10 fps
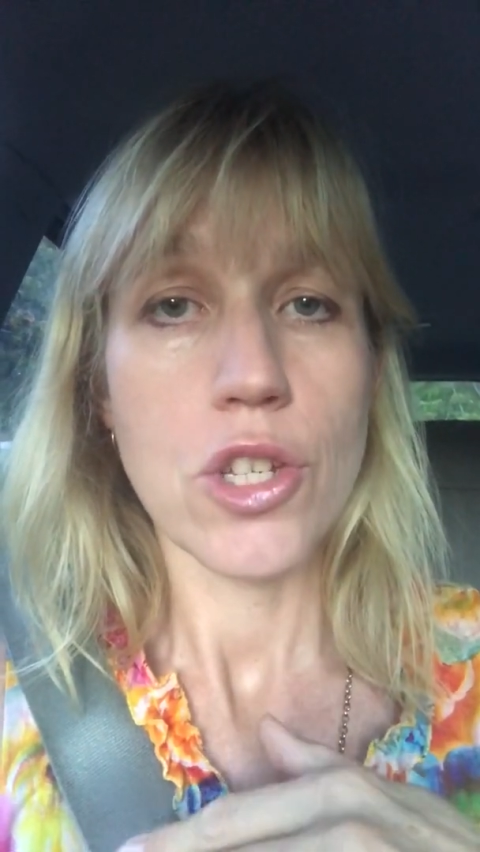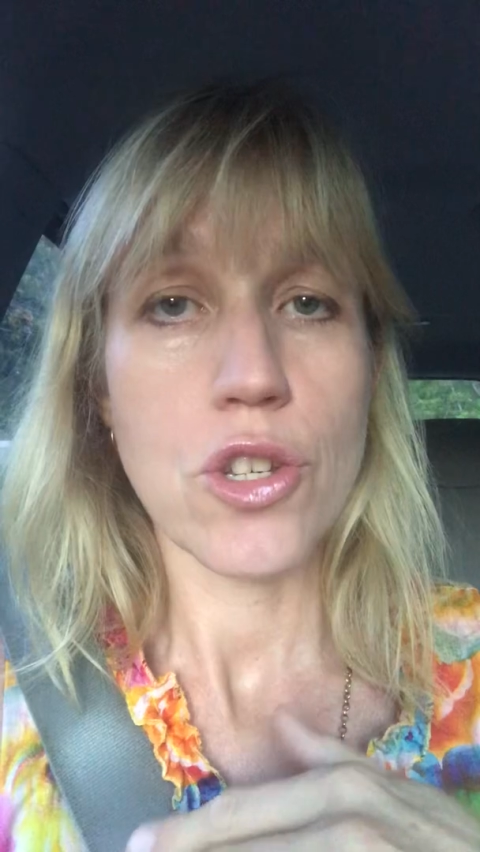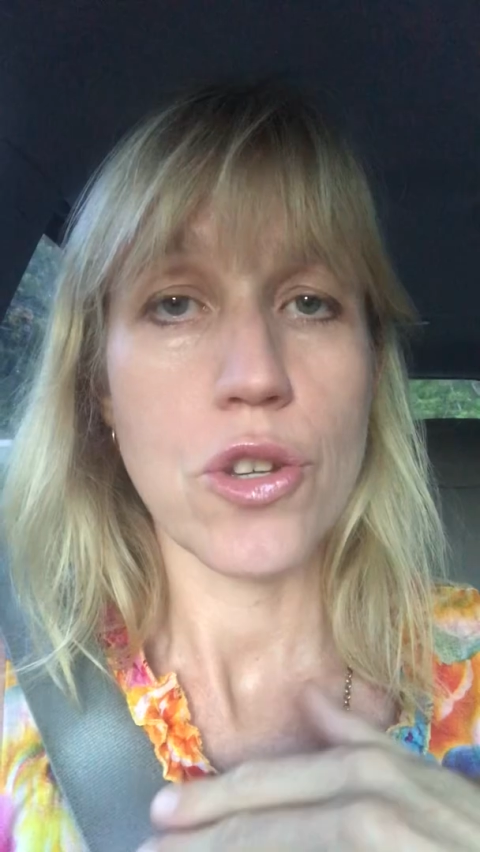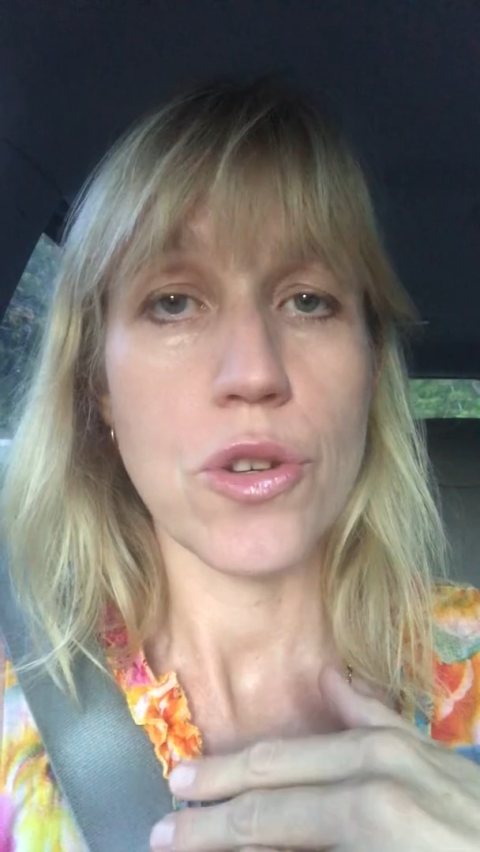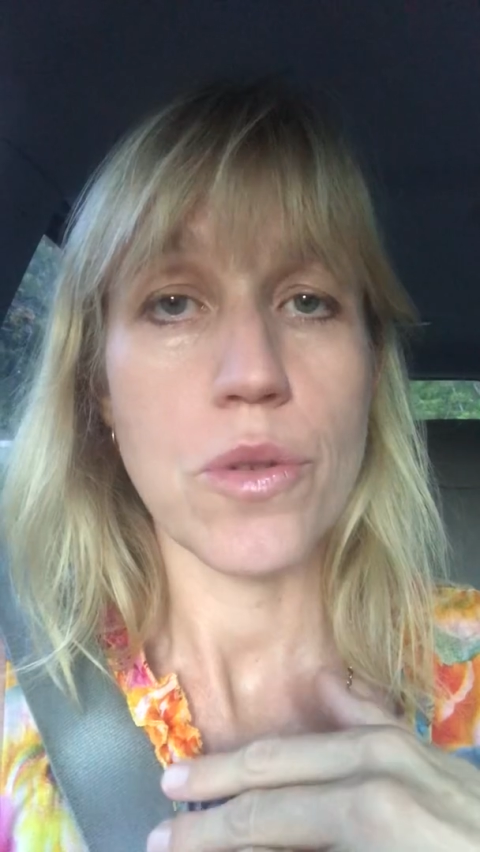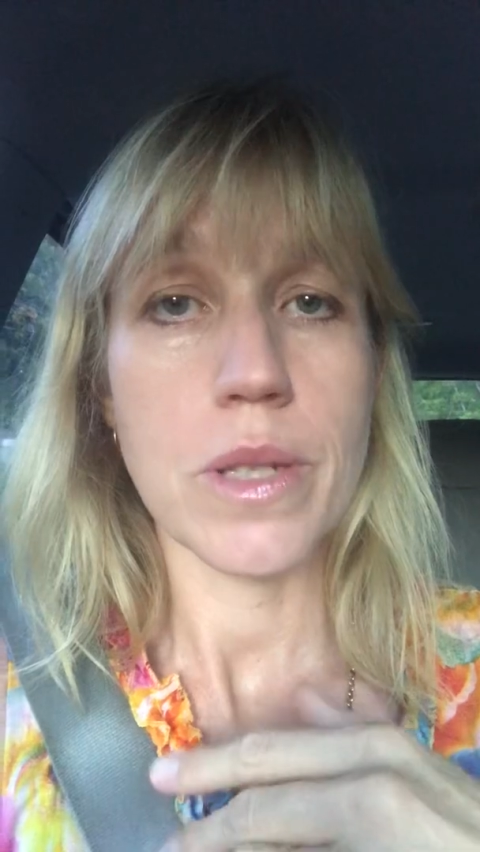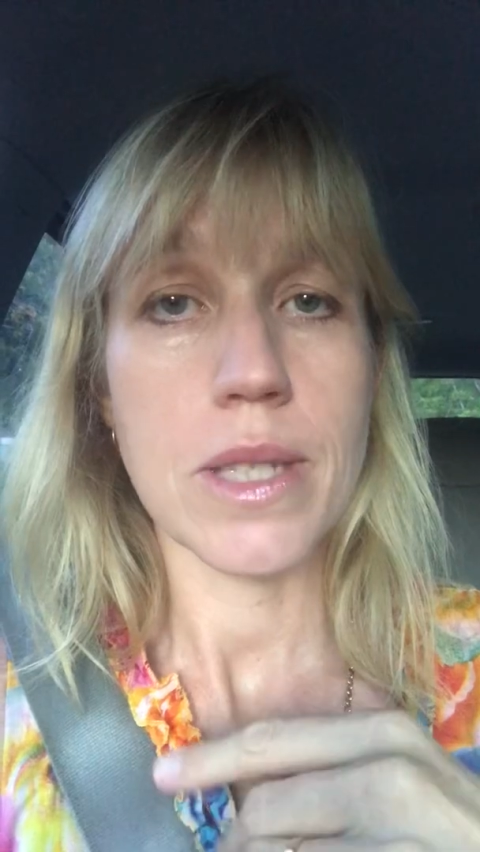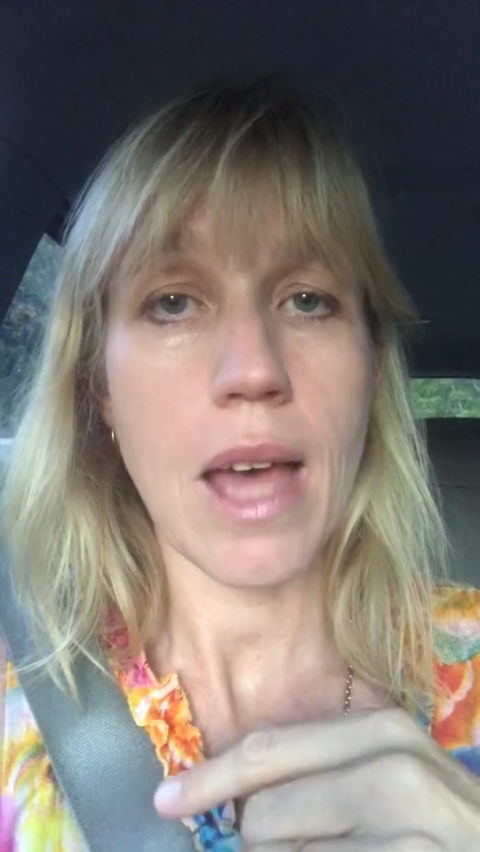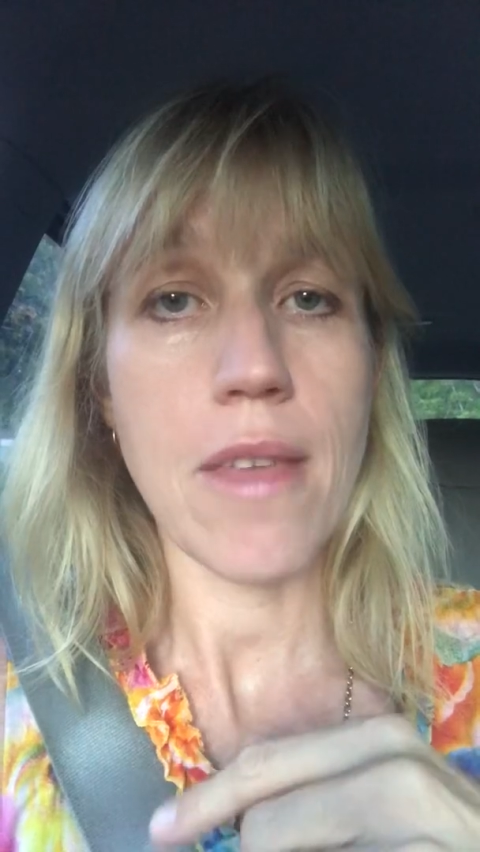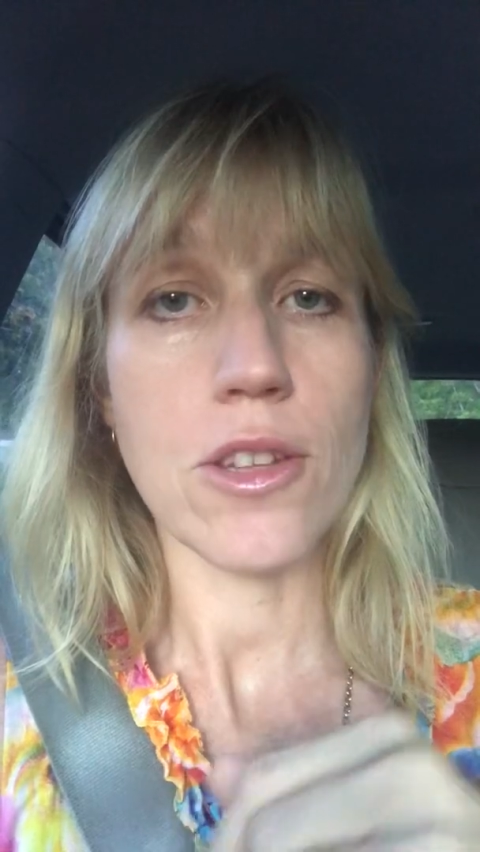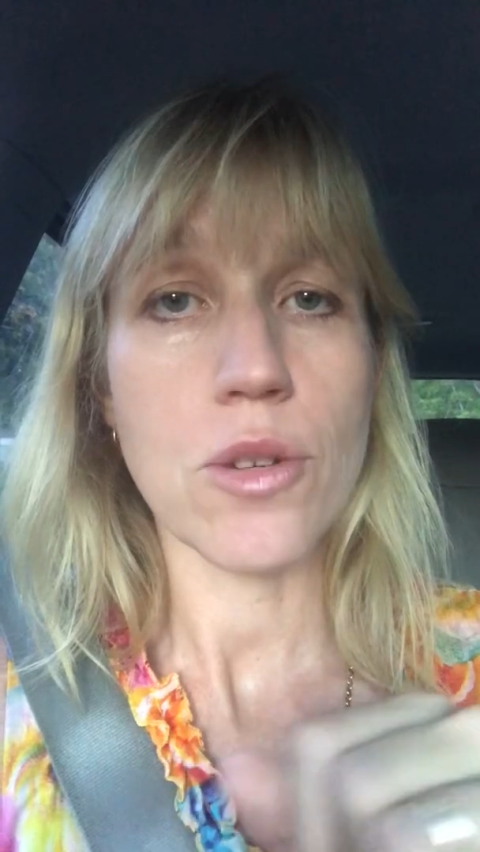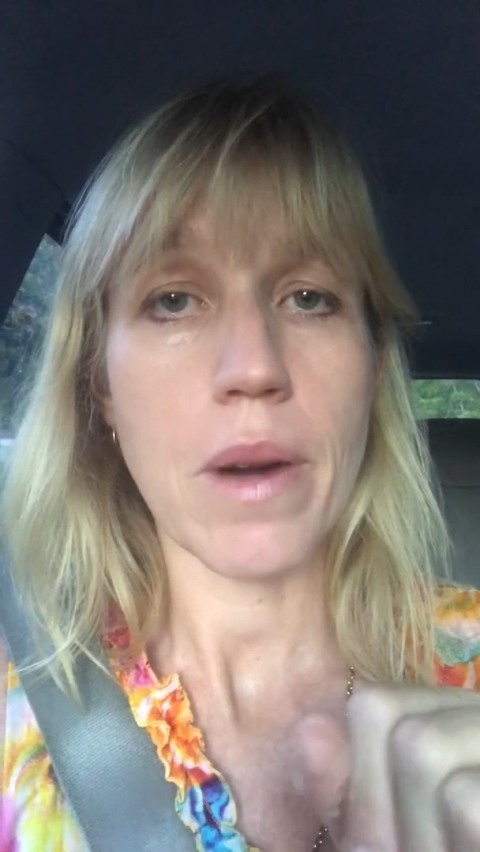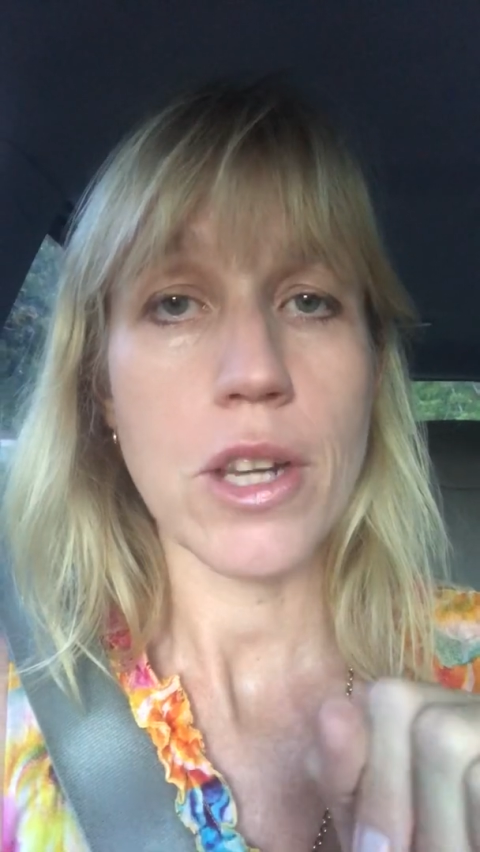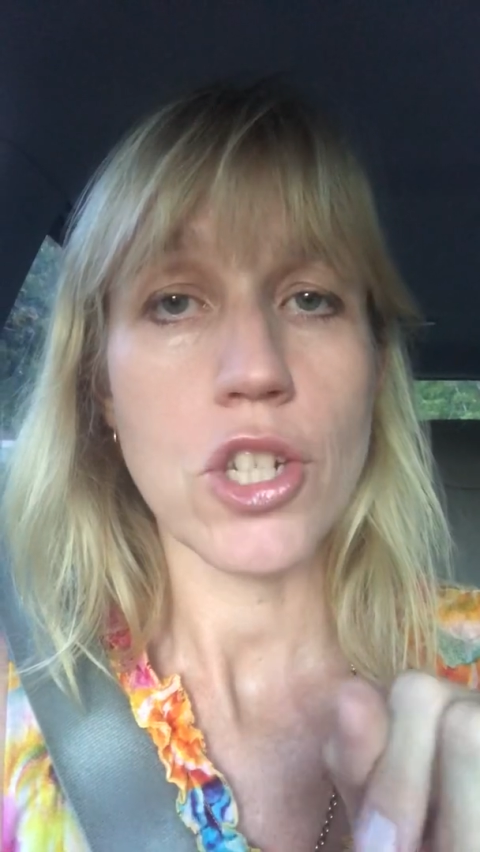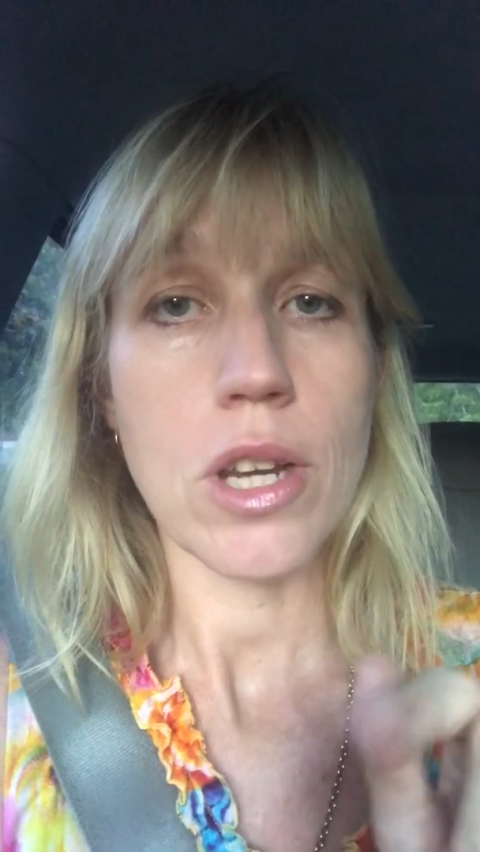to say the
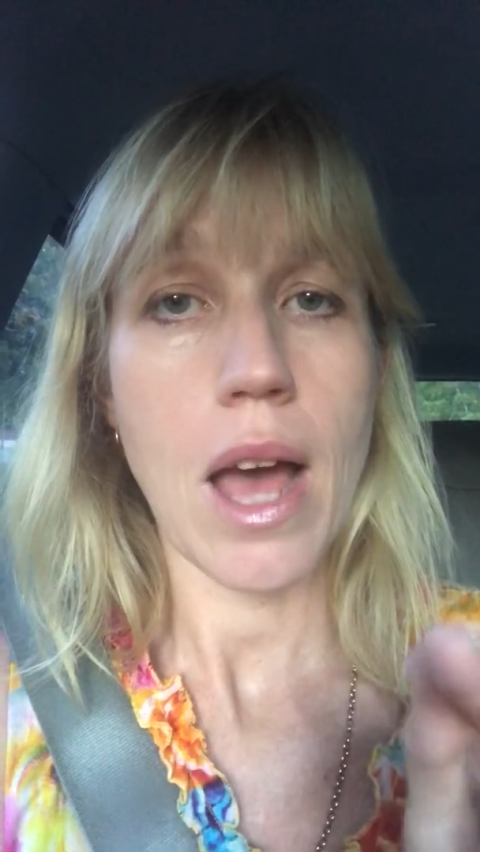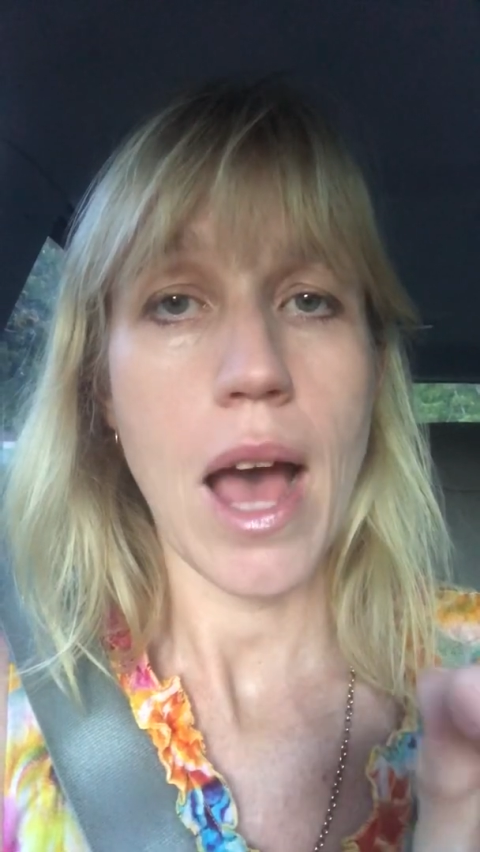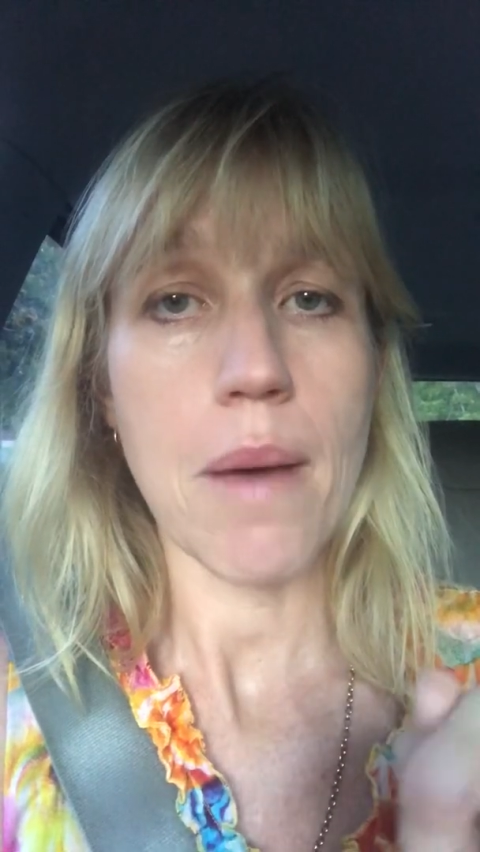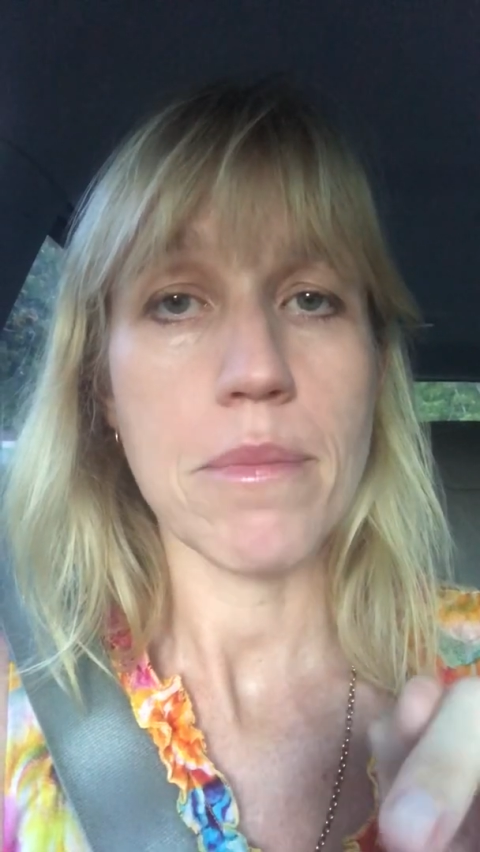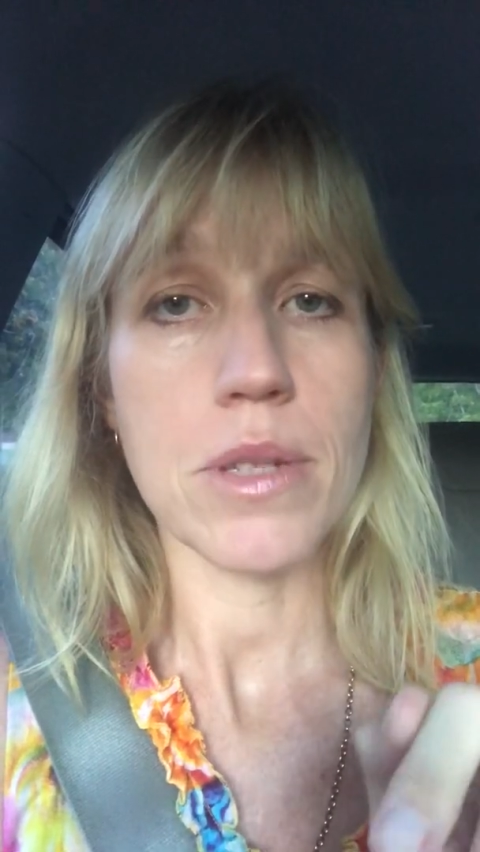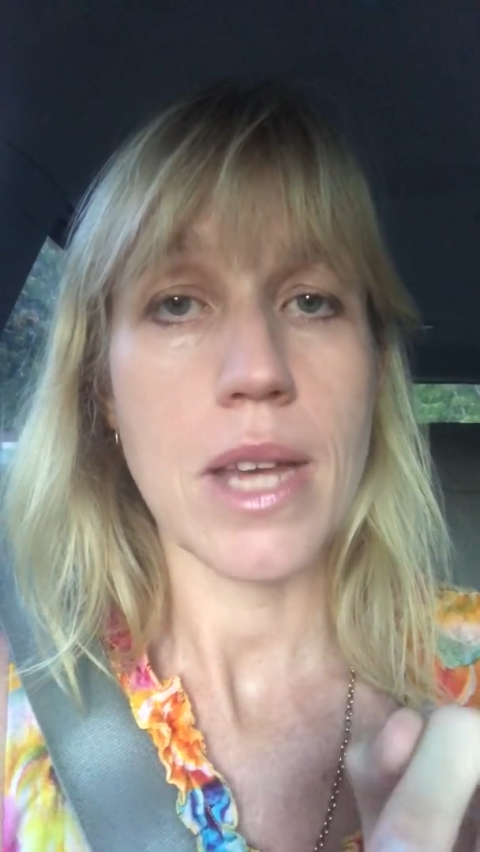direction up,